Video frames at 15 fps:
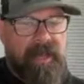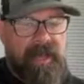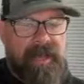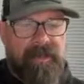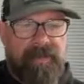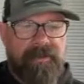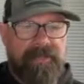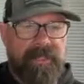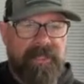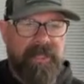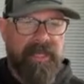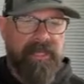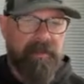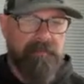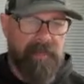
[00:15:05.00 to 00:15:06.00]
usually
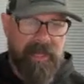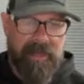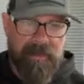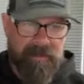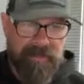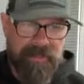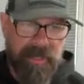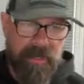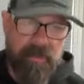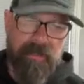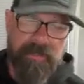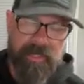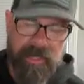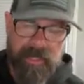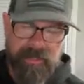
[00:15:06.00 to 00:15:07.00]
a minute or so, and
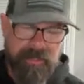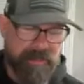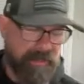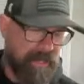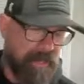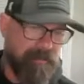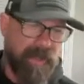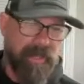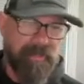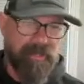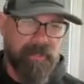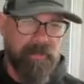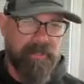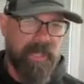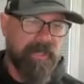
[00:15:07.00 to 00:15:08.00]
then I just keep on
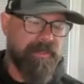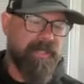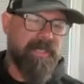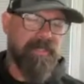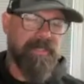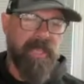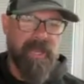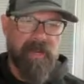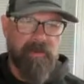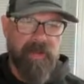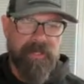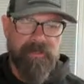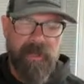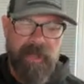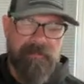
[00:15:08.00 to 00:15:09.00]
doing that the entire way.
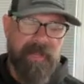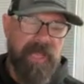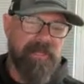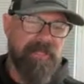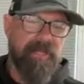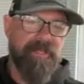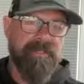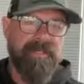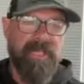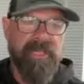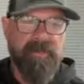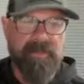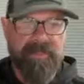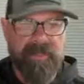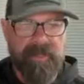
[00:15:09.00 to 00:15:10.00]
So I'm not
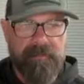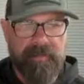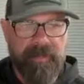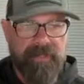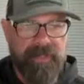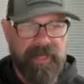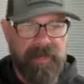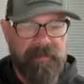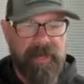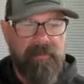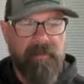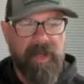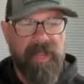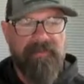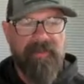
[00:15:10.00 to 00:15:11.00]
continuously pushing. Now my
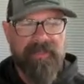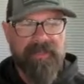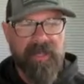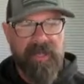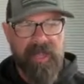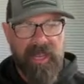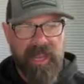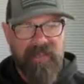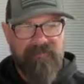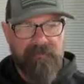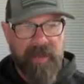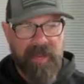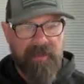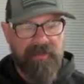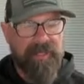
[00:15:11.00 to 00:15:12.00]
wife has done a half
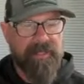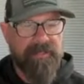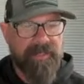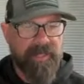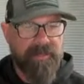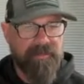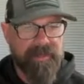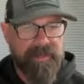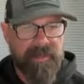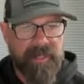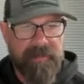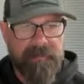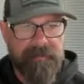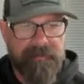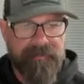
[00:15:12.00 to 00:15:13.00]
mile
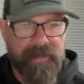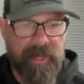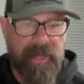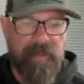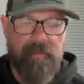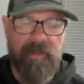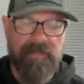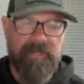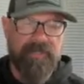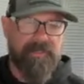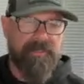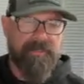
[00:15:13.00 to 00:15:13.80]
continuously. It wasn't